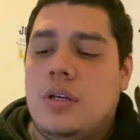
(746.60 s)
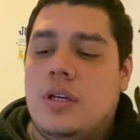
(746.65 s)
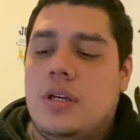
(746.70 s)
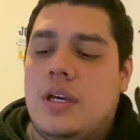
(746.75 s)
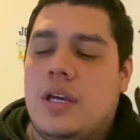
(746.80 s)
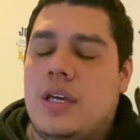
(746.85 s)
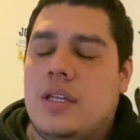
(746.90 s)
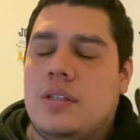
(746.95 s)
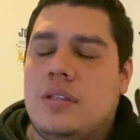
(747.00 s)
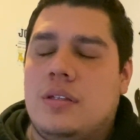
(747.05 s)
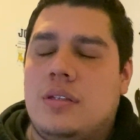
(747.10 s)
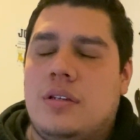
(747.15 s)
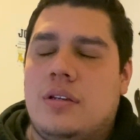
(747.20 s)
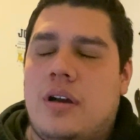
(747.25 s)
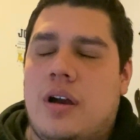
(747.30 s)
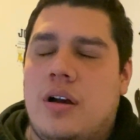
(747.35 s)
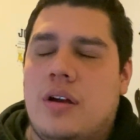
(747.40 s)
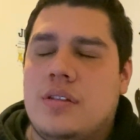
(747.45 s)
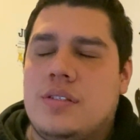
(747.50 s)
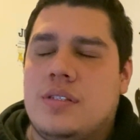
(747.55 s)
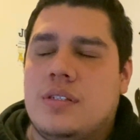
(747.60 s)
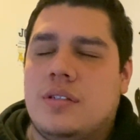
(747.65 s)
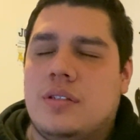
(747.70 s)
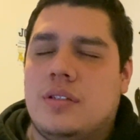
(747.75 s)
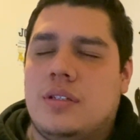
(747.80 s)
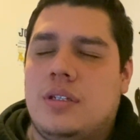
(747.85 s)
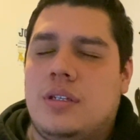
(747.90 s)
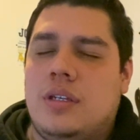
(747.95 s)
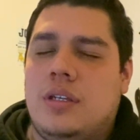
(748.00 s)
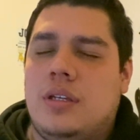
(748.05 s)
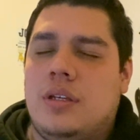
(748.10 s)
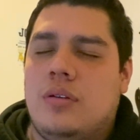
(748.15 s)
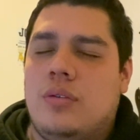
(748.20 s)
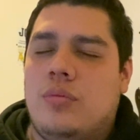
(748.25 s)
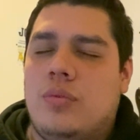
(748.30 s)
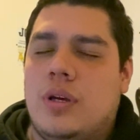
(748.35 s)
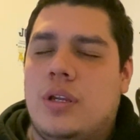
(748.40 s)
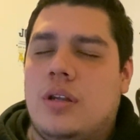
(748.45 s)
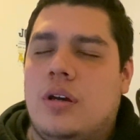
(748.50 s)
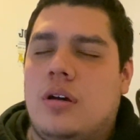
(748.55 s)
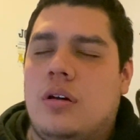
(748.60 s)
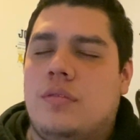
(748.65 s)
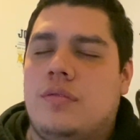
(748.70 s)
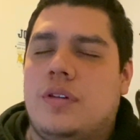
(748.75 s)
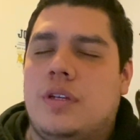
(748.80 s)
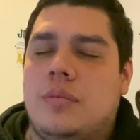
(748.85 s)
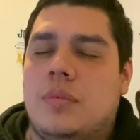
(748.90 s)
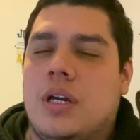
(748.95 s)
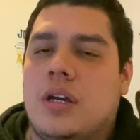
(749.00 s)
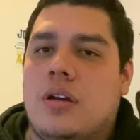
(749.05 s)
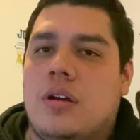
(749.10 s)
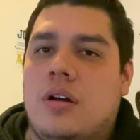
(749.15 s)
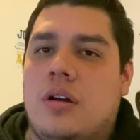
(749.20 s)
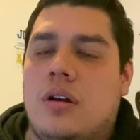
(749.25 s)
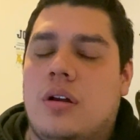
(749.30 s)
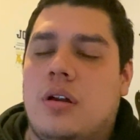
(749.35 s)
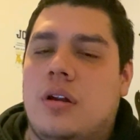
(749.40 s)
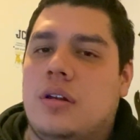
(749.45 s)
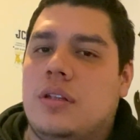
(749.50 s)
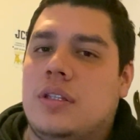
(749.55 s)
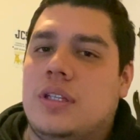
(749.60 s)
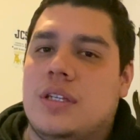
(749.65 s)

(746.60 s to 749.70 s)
It constantly went off in my car.